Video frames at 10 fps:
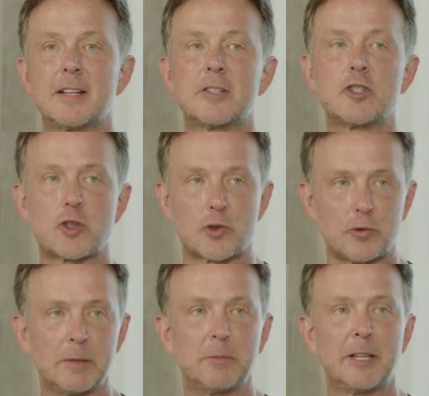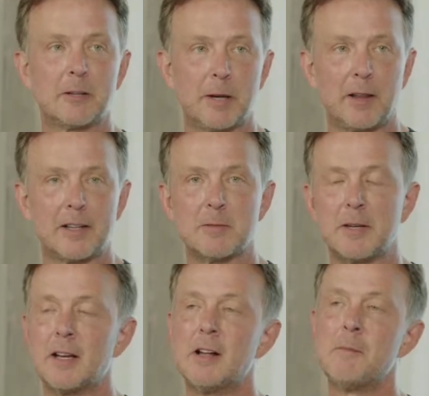is extremely compelling to
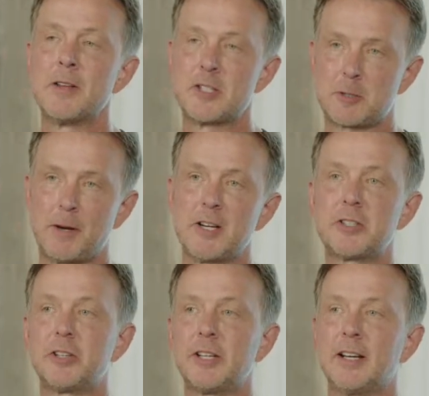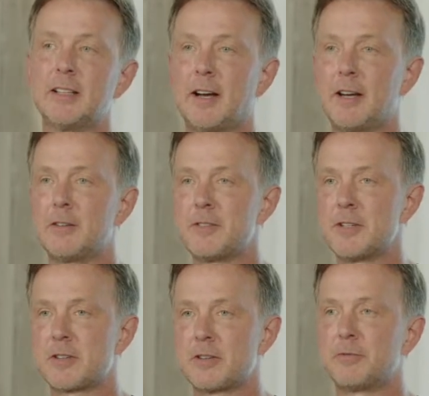me, especially in light of
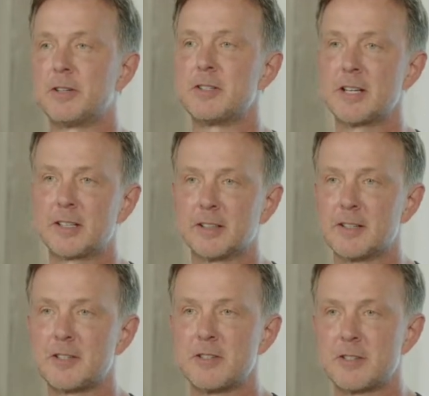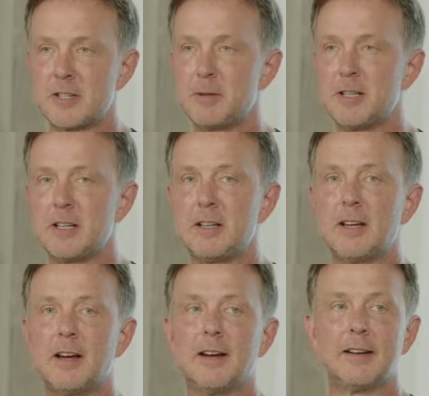this ridiculous
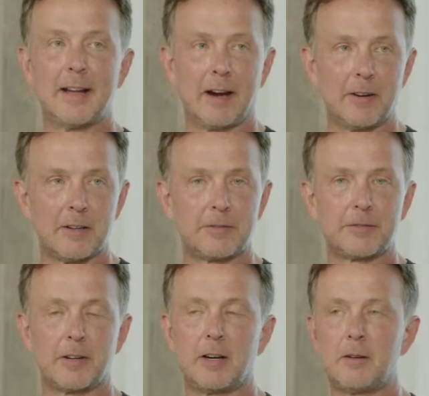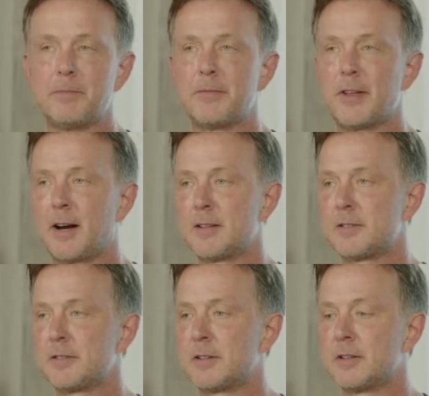CBD narrative
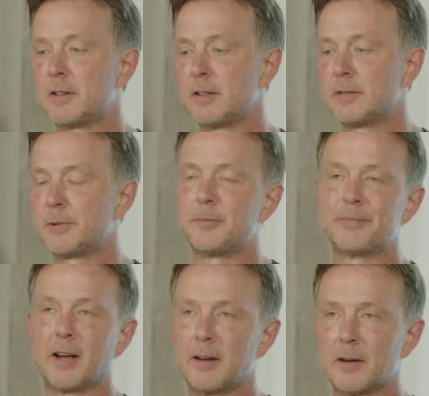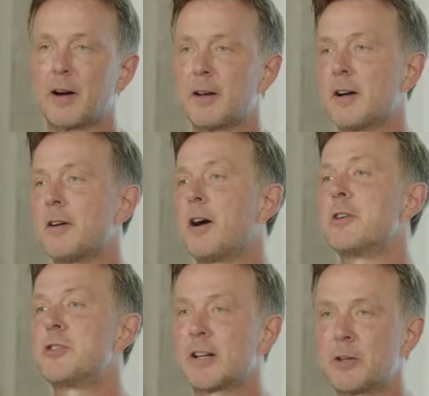that
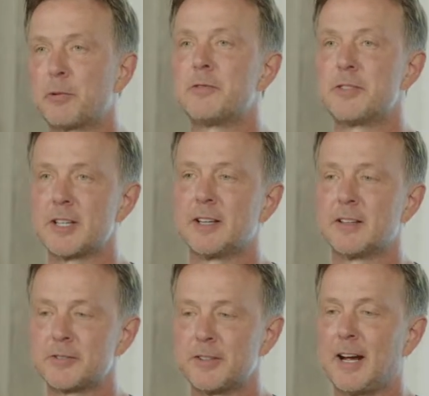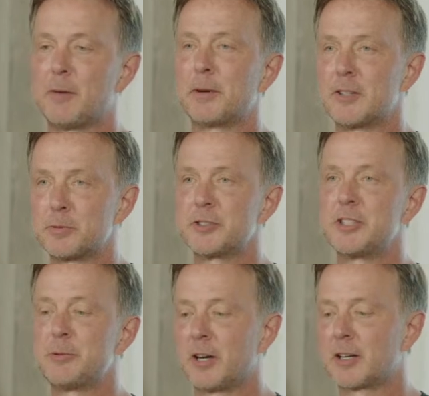I'll retract the word ridiculous for now because we'll
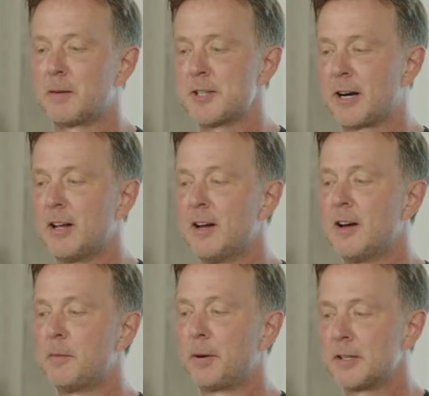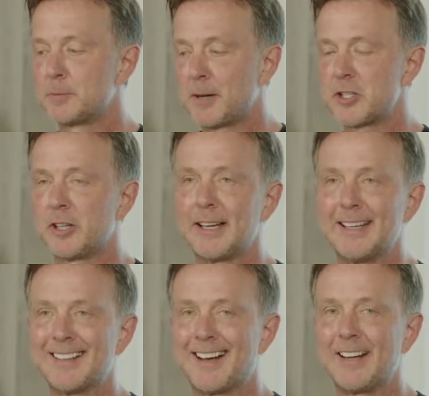see where it comes out. But especially
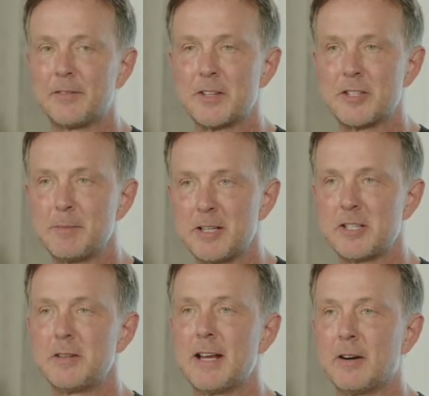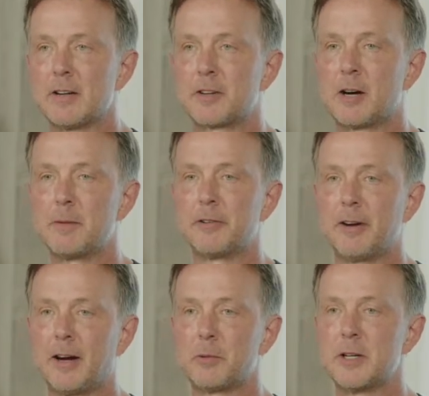in light of the CBDC narrative coming
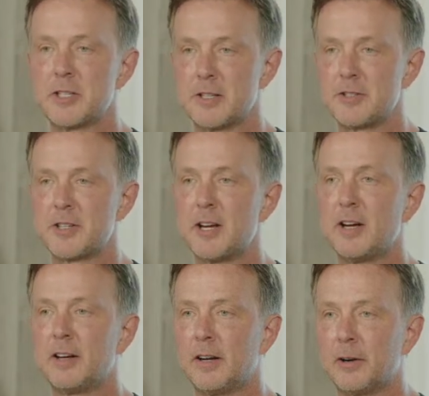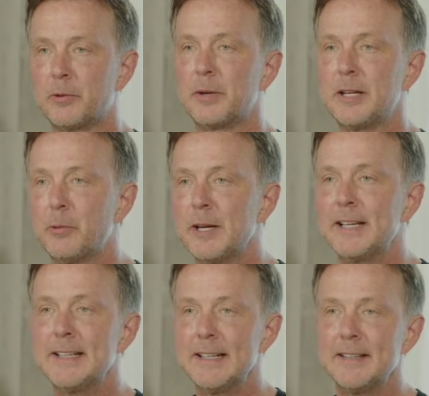around, which is,
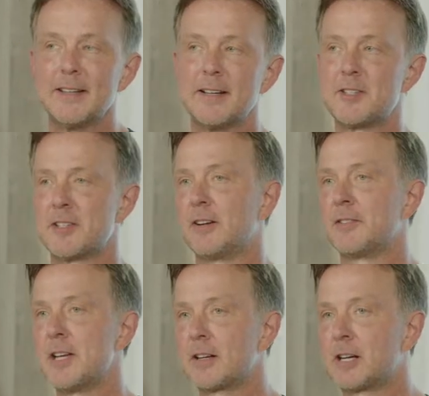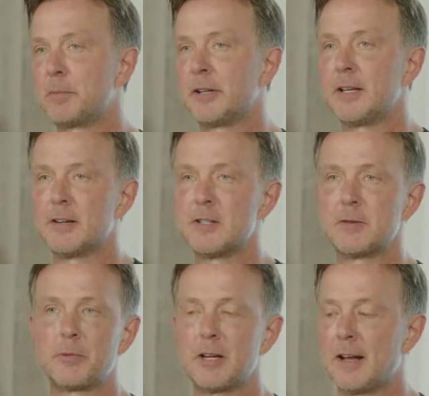we need this and it'll take a couple of
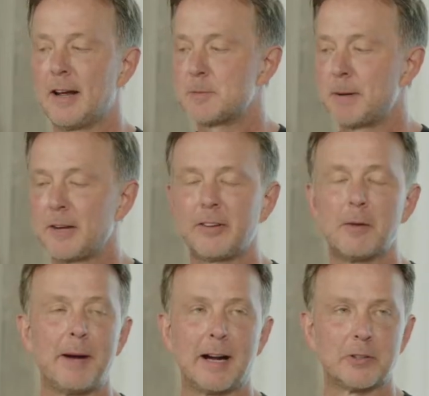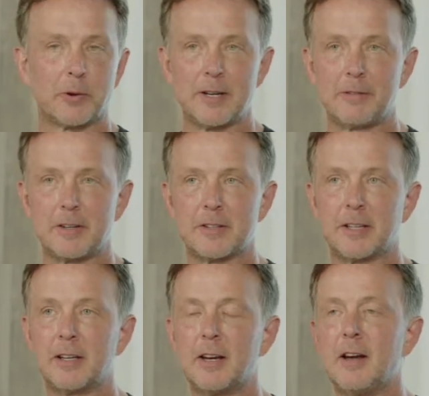years. It's basically a backdoor in
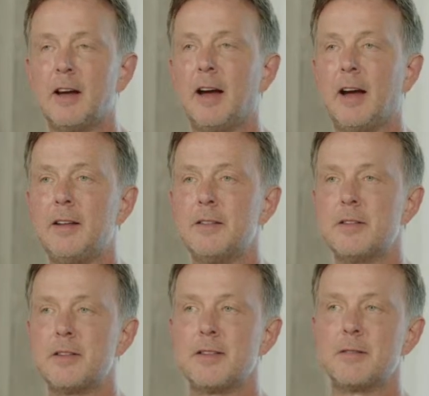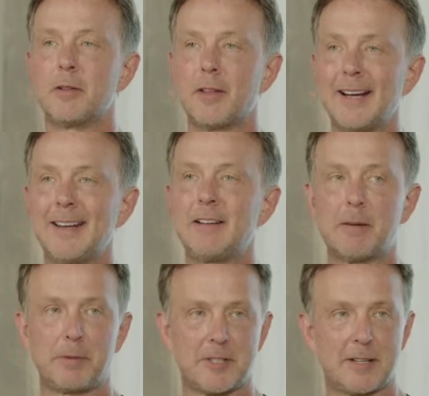everything. And Lightning
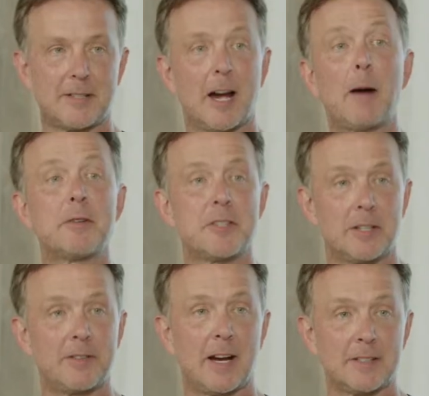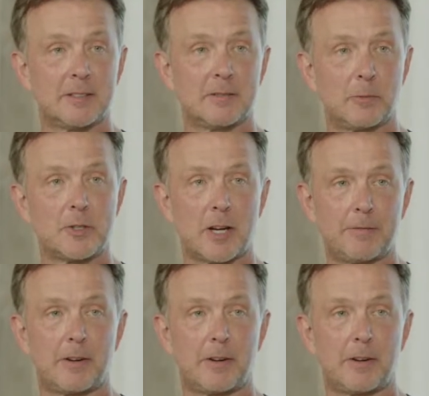represents the opposite of that, which I